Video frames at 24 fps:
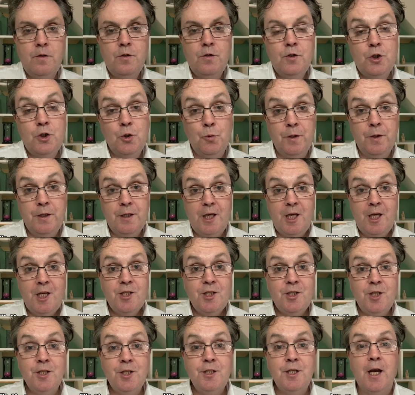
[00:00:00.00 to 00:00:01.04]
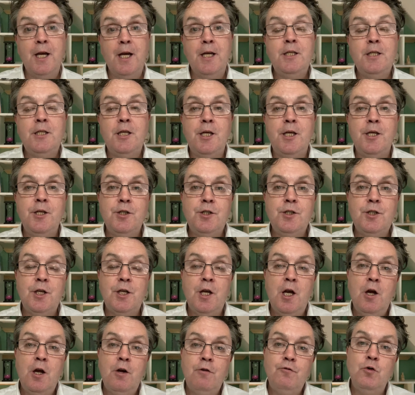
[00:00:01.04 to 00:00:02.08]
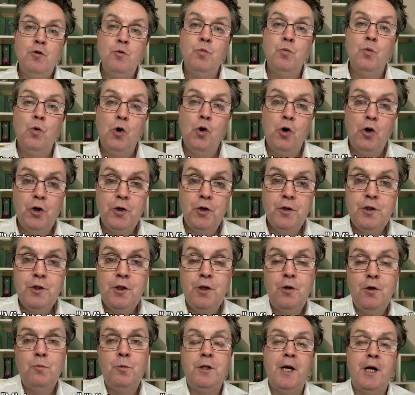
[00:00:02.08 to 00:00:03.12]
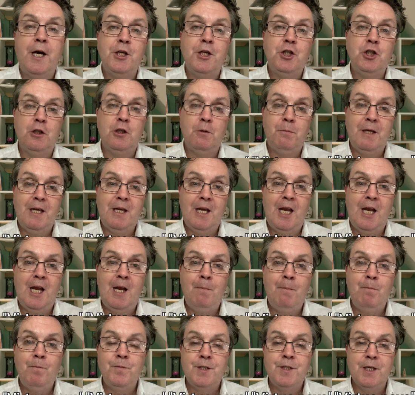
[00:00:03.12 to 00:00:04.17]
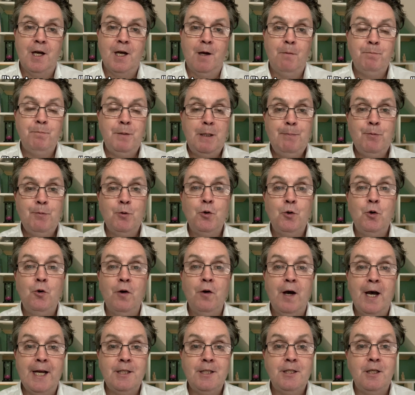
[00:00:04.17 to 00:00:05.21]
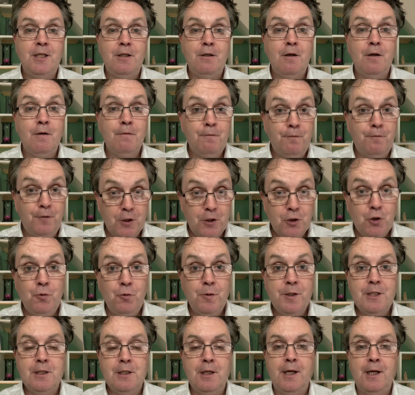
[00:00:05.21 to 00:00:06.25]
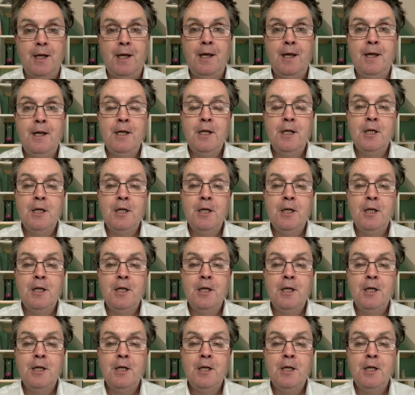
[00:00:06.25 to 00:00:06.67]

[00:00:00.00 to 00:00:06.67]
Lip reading: So in these societies, reward would actually be aimed at people who acted virtuously,